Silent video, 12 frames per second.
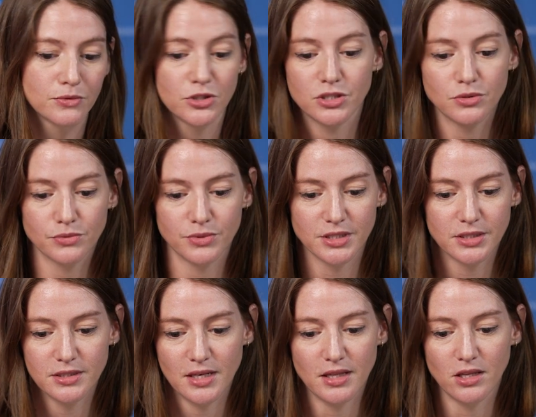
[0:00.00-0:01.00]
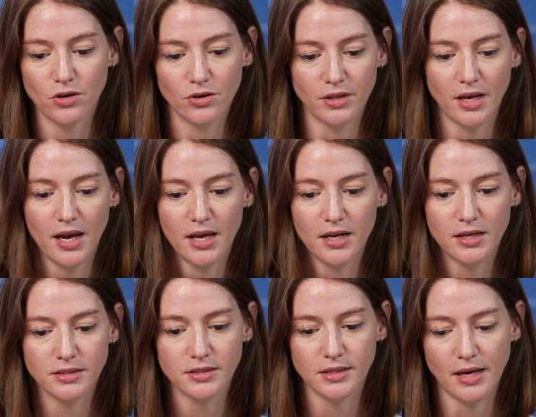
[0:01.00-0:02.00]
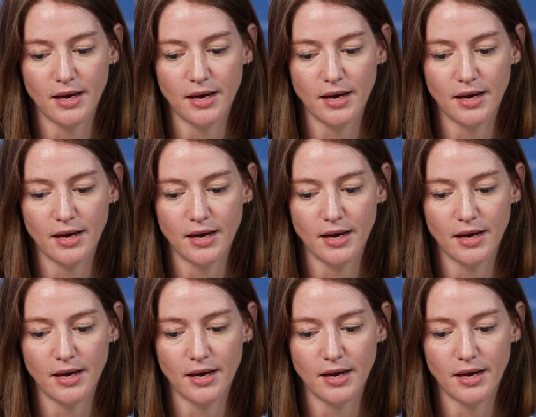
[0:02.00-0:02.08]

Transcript: which was in the early 80s,